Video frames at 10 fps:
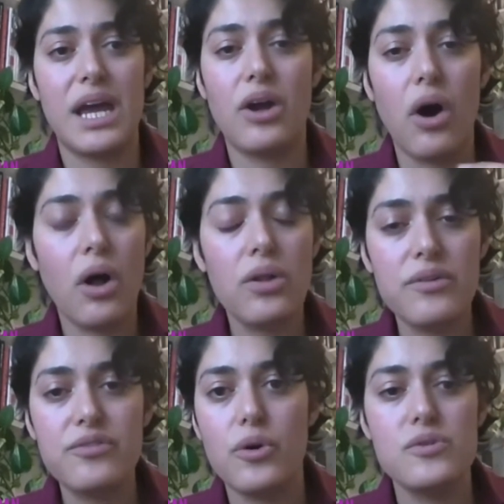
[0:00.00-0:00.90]
And all
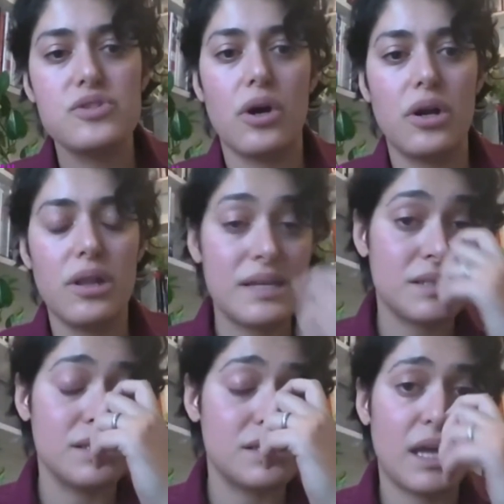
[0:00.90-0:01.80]
of those are
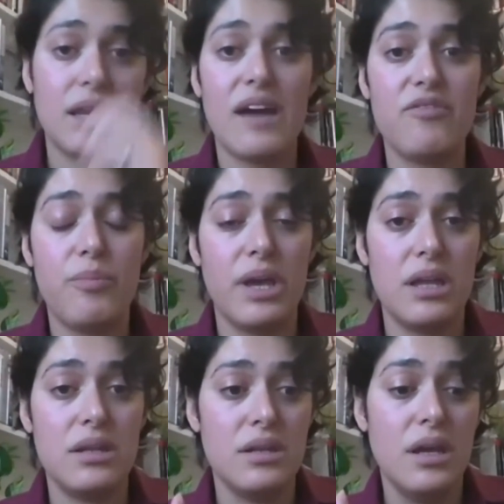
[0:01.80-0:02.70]
lessons that have
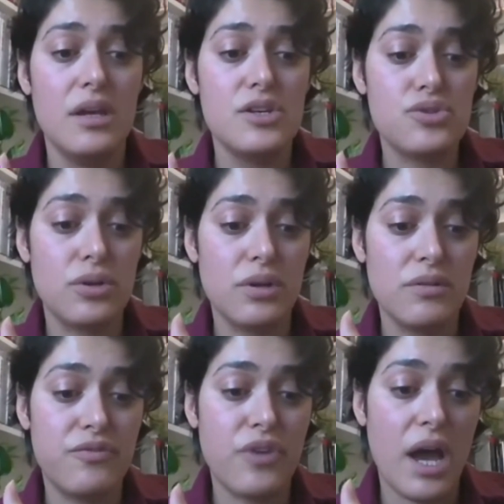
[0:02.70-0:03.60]
been sort of